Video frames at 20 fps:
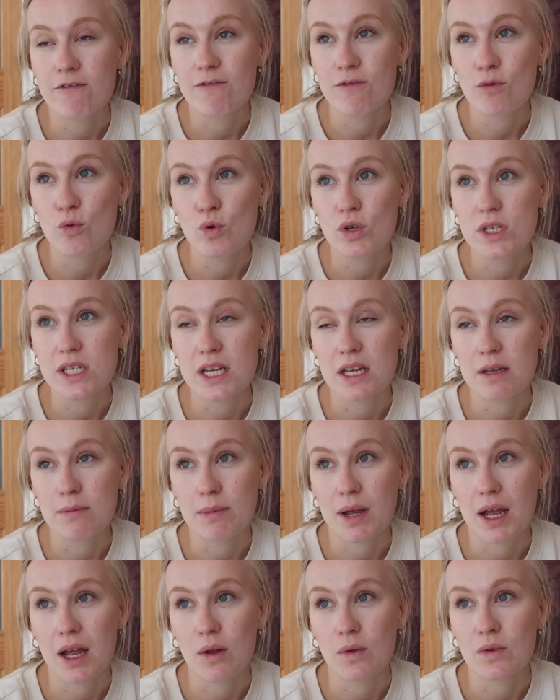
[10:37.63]
14
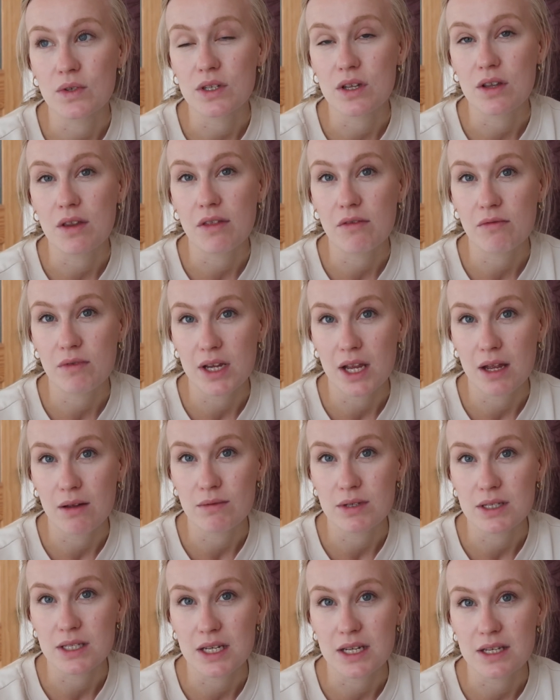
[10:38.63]
pounds and 3
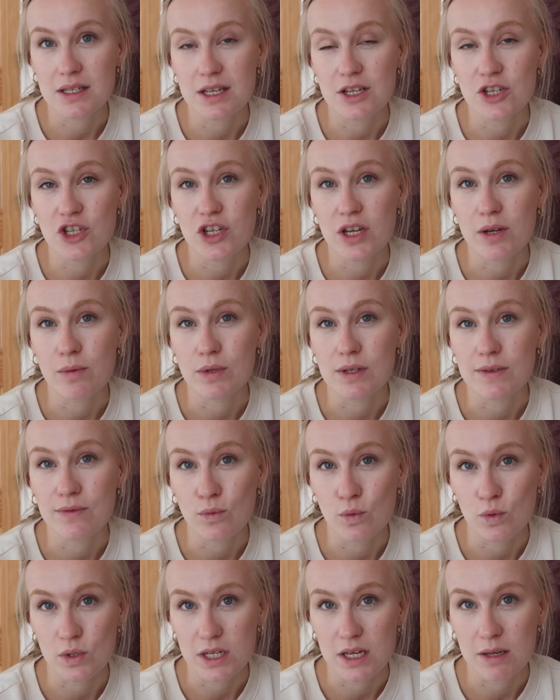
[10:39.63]
ounces and she was
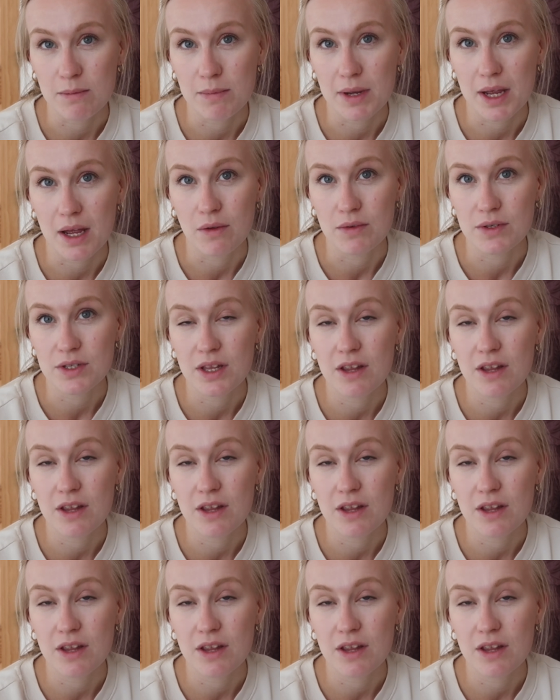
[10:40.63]
14 pounds.